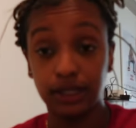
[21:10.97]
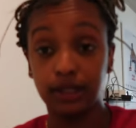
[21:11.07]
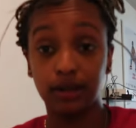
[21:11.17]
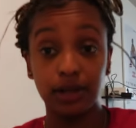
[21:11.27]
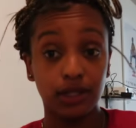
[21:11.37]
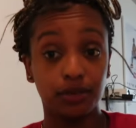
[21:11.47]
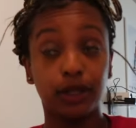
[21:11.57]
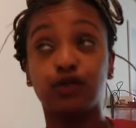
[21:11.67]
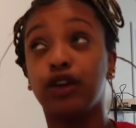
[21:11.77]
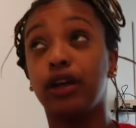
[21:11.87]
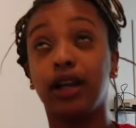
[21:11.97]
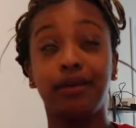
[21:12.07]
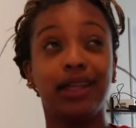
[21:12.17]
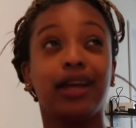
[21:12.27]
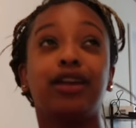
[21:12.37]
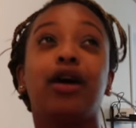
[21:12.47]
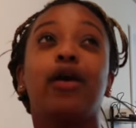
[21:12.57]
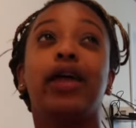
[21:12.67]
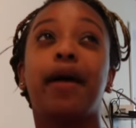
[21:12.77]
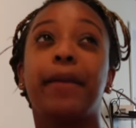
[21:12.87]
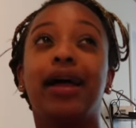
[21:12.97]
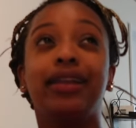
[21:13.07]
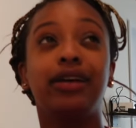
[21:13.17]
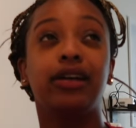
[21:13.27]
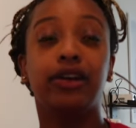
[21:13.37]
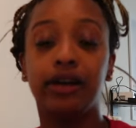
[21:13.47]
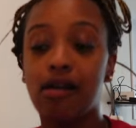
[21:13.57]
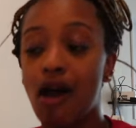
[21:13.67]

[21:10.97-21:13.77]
It's gonna be too much for you. And I'd be like, no, like I'm hella hungry.